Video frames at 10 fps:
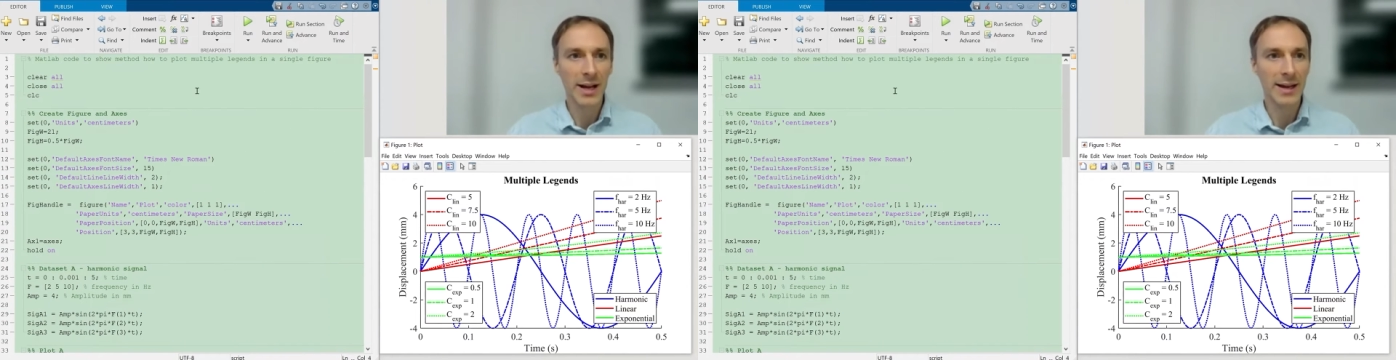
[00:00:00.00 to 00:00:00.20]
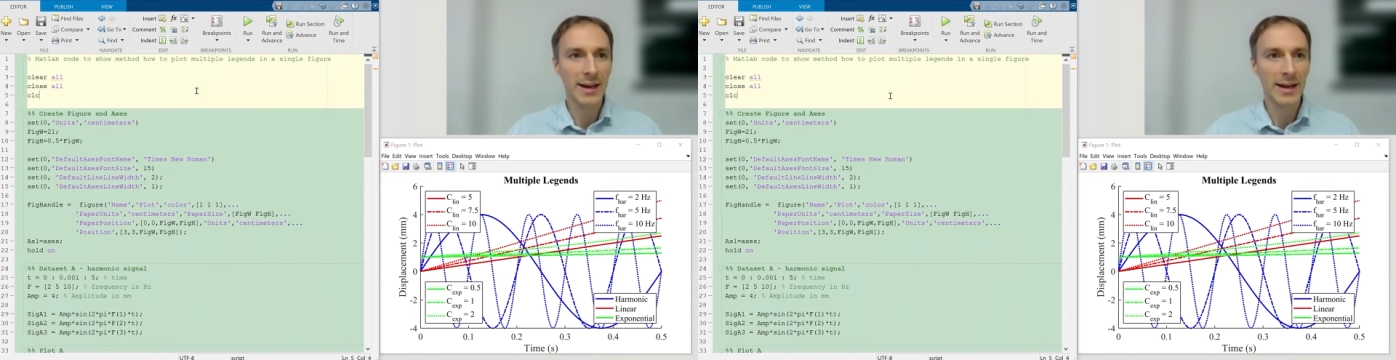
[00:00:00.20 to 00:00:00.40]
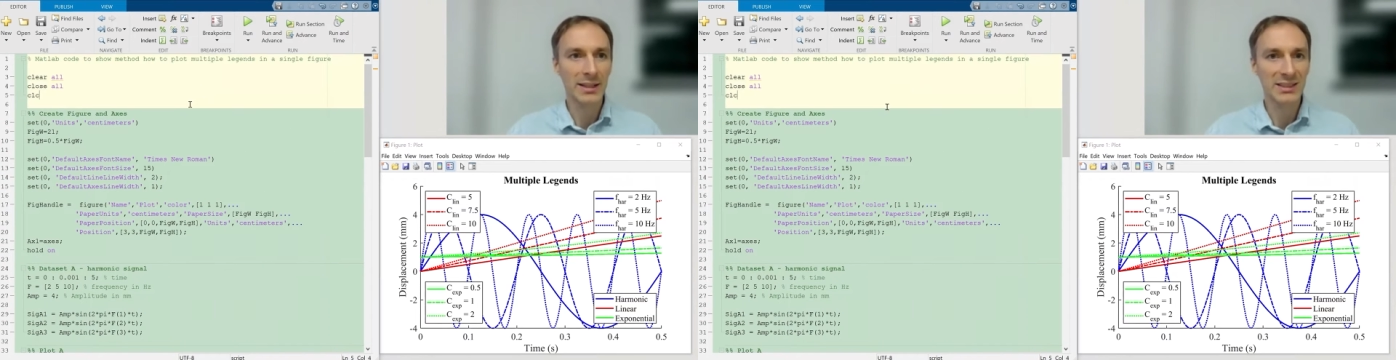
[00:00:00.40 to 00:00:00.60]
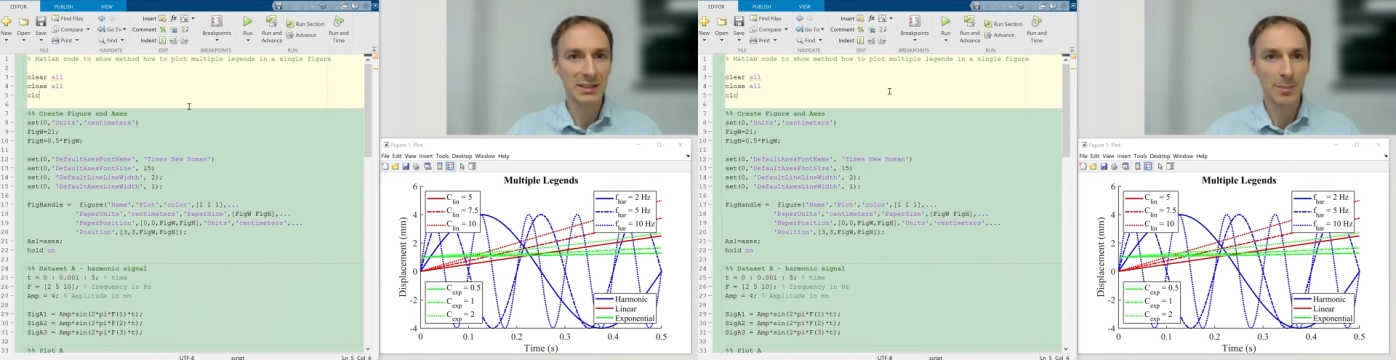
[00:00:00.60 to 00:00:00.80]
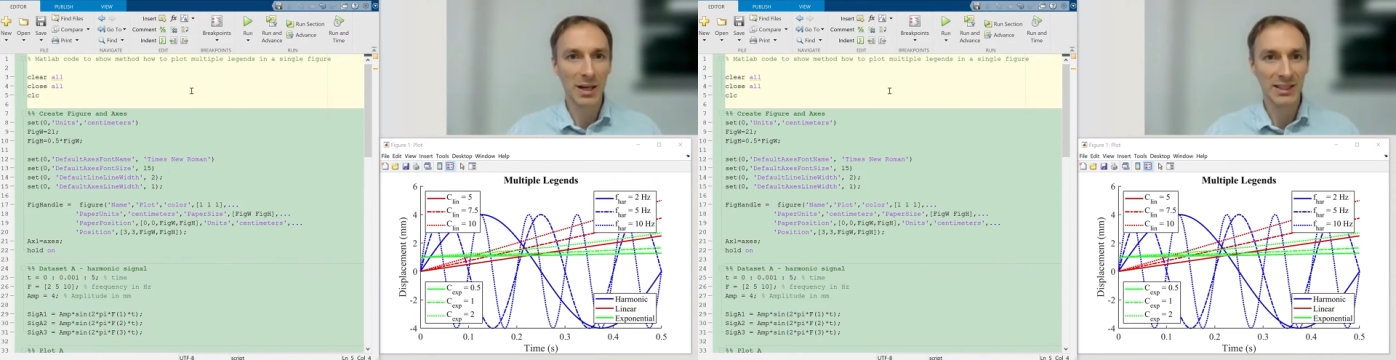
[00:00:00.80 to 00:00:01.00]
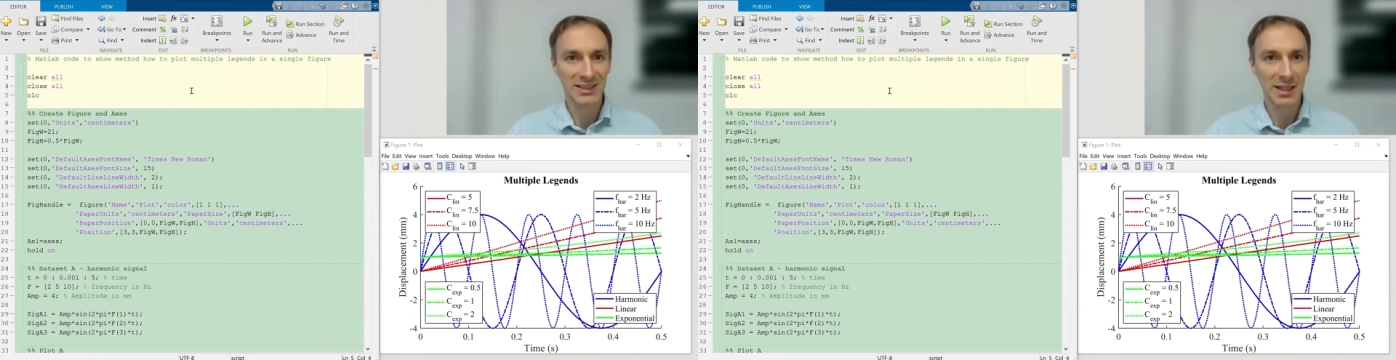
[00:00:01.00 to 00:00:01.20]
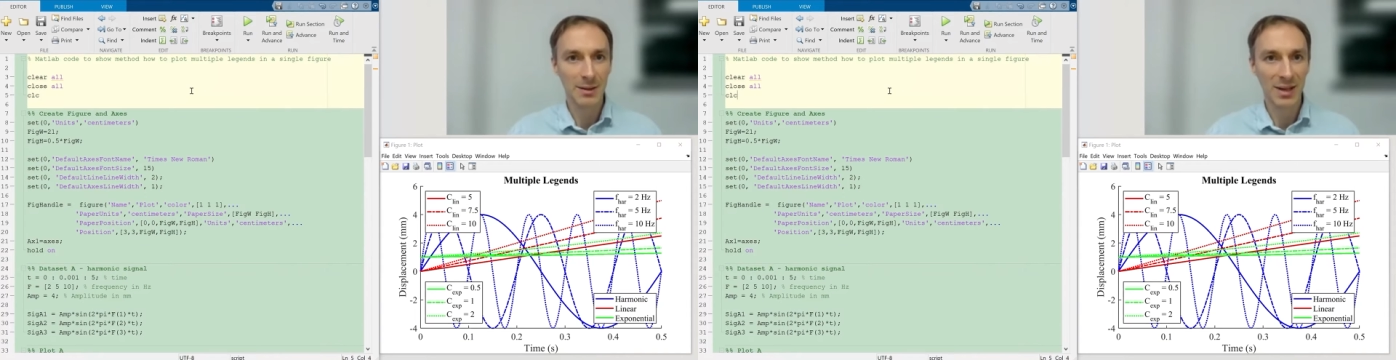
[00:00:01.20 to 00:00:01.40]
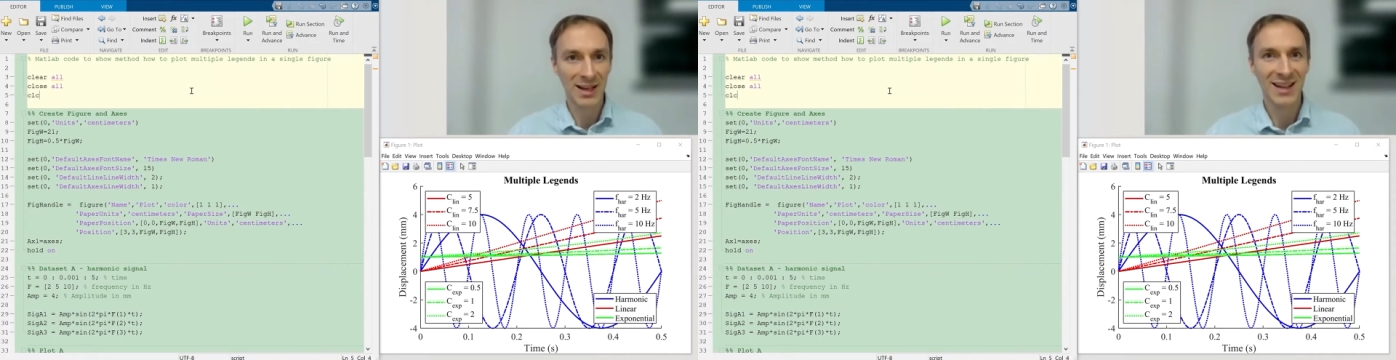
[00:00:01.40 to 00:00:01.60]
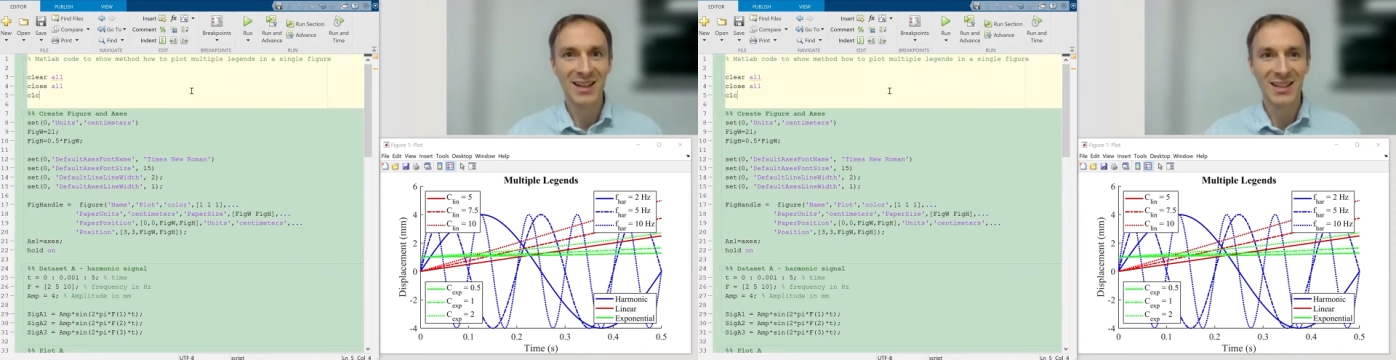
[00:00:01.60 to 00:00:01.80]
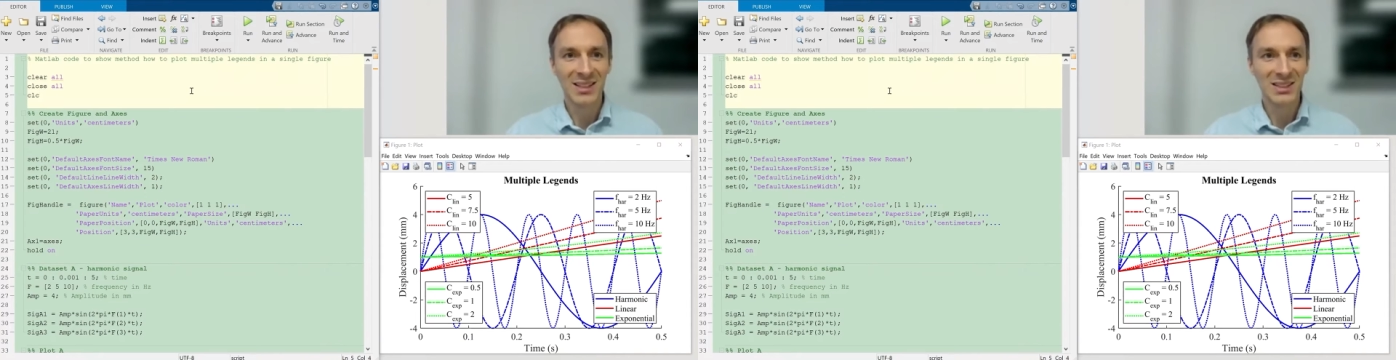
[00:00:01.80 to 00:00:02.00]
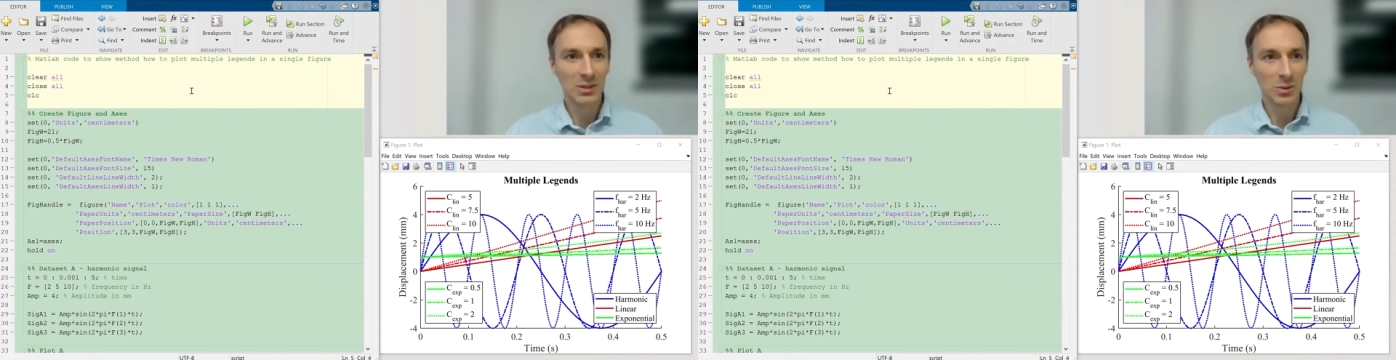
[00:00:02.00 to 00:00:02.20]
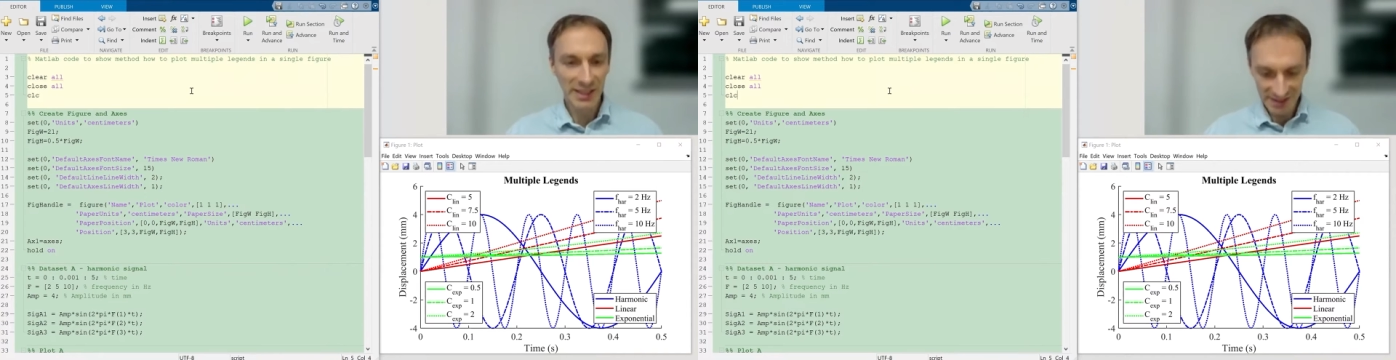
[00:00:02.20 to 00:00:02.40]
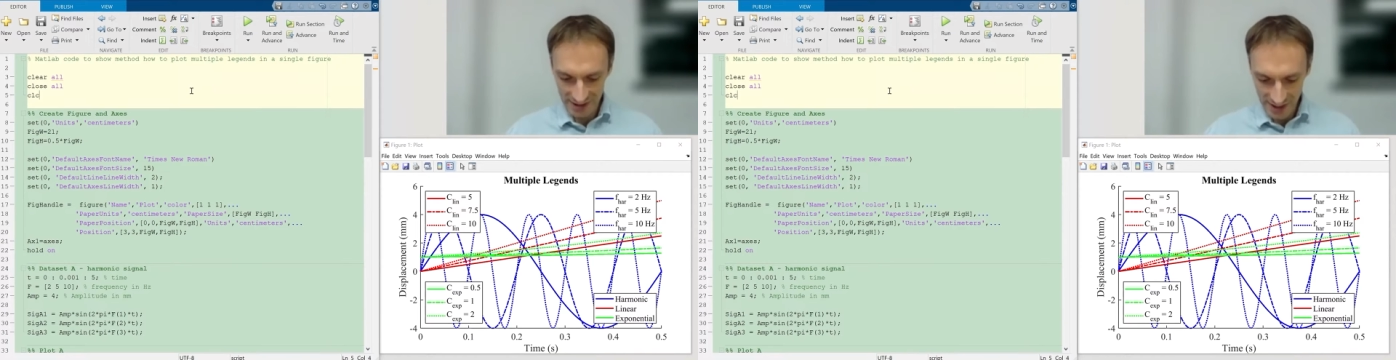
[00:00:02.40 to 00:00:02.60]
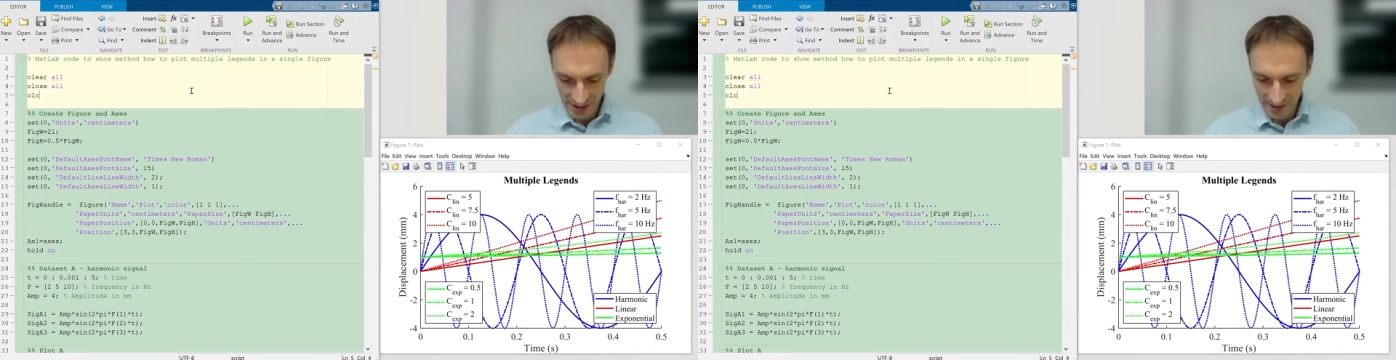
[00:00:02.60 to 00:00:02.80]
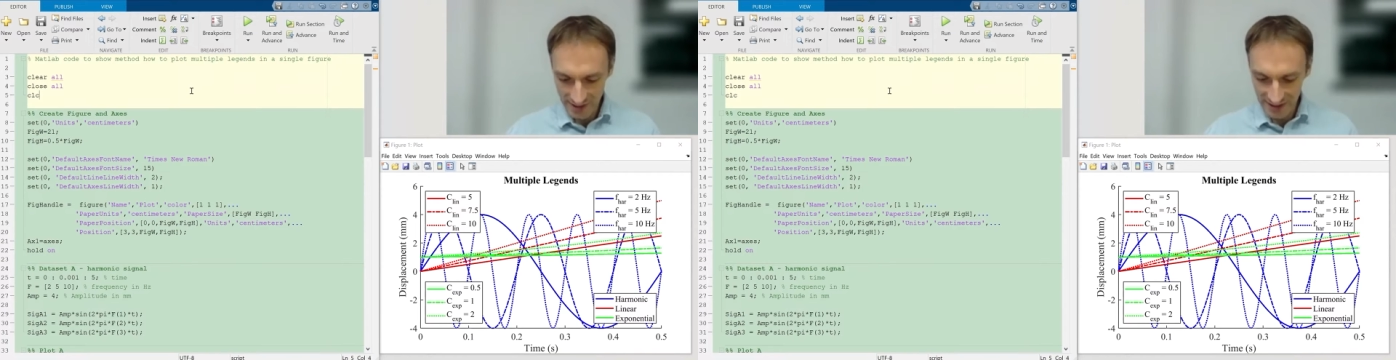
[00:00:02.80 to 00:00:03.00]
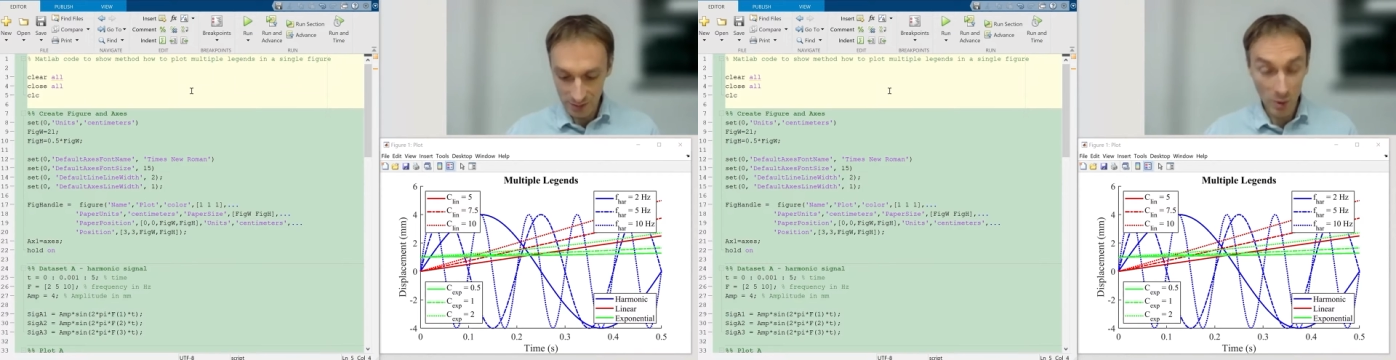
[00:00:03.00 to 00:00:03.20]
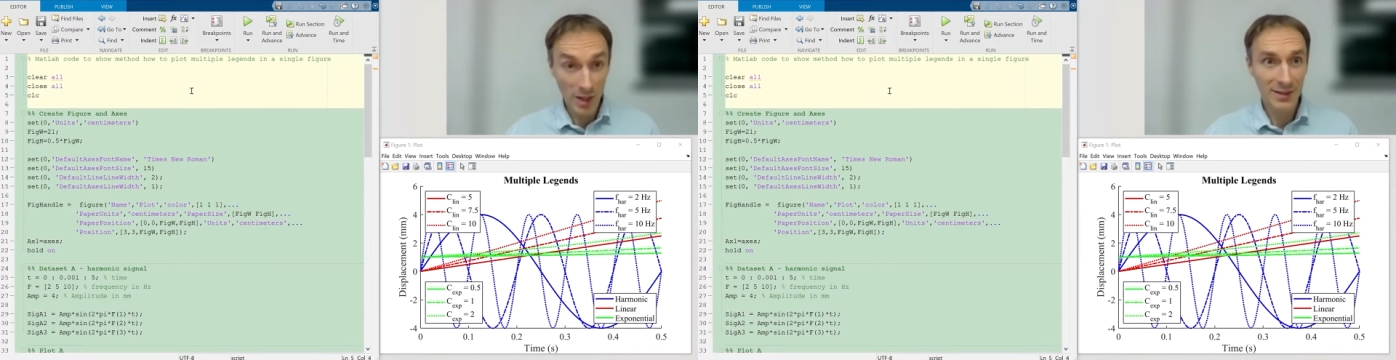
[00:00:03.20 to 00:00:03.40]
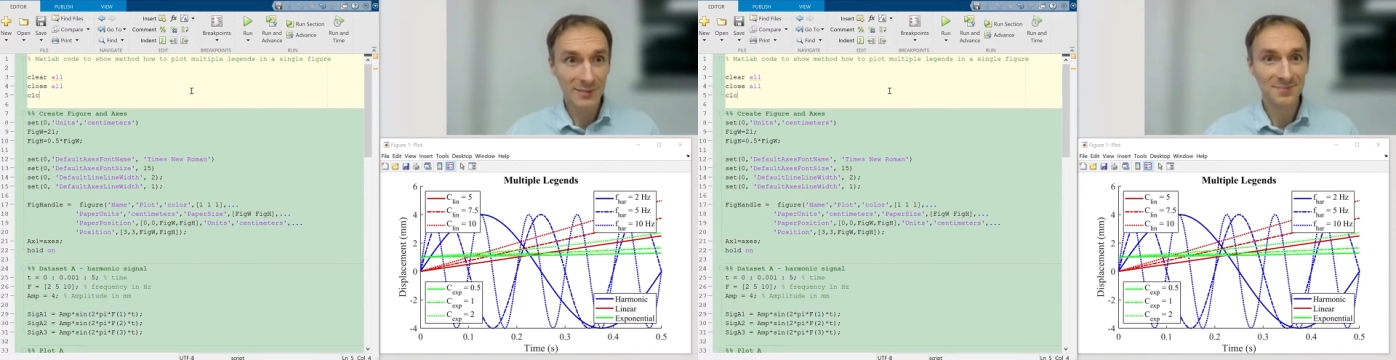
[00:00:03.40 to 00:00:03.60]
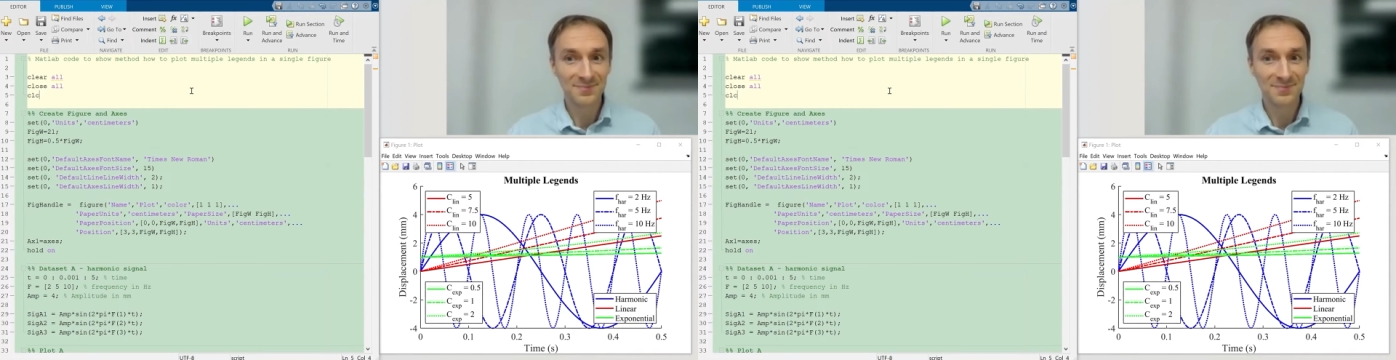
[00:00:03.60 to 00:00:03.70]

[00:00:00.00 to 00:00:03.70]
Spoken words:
again step by step. So let's delete this one.